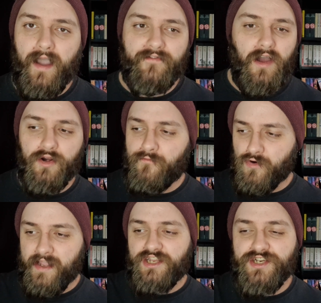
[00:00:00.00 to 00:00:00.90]
I've gone
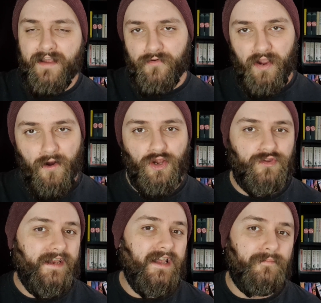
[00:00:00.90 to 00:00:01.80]
over each and every arc
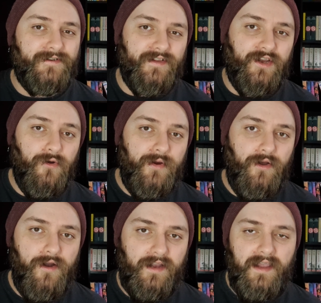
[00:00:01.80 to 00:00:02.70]
leading up to the current
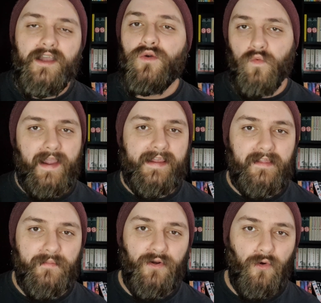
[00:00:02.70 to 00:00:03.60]
arc, ranking
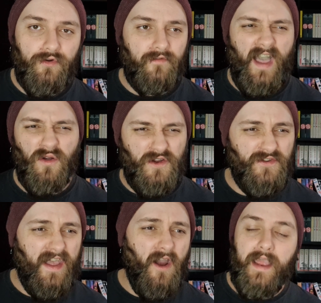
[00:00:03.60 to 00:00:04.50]
them in order of how
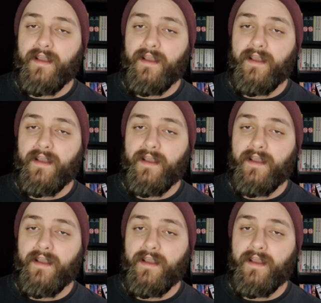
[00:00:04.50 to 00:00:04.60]
good they are.